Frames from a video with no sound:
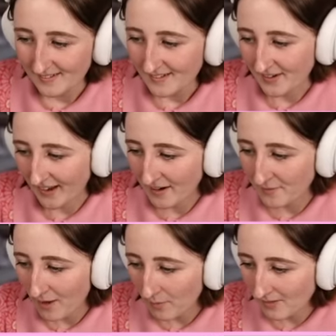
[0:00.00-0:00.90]
Okay, well
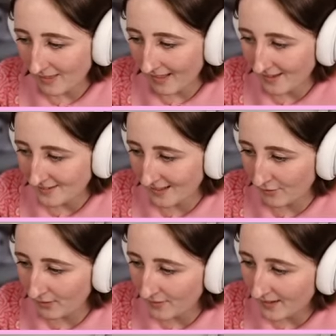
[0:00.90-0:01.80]
now we're on the last
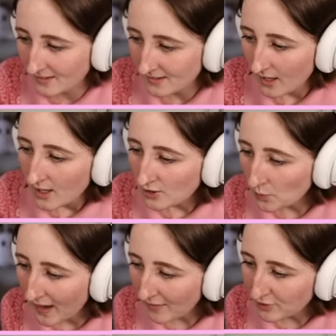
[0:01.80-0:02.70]
level of this. So
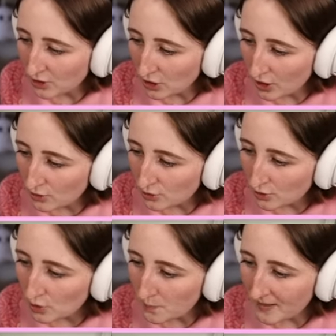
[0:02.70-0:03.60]
we have to cook
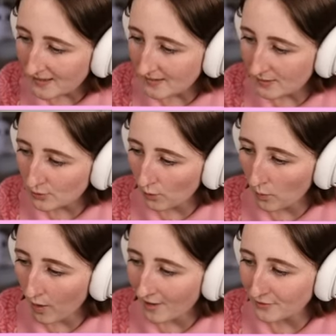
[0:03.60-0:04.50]
two pizzas or
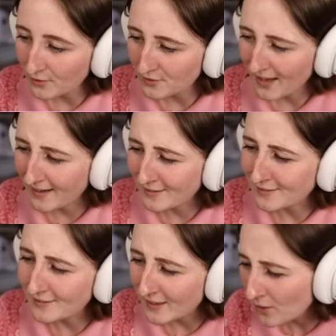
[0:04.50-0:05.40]
waffles at a
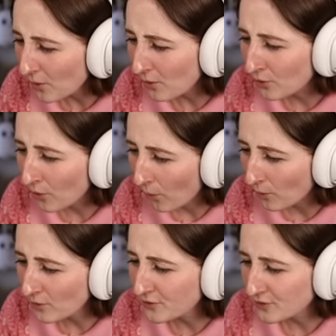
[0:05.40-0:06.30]
single
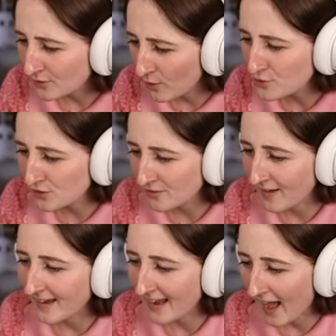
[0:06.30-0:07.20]
gold social
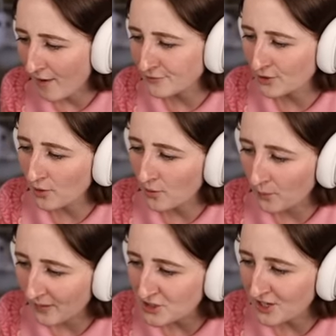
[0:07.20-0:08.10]
event after
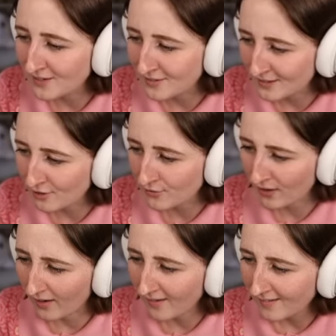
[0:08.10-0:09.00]
reaching
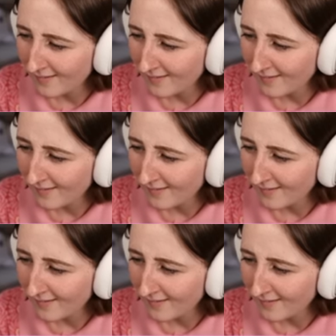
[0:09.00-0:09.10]
silver.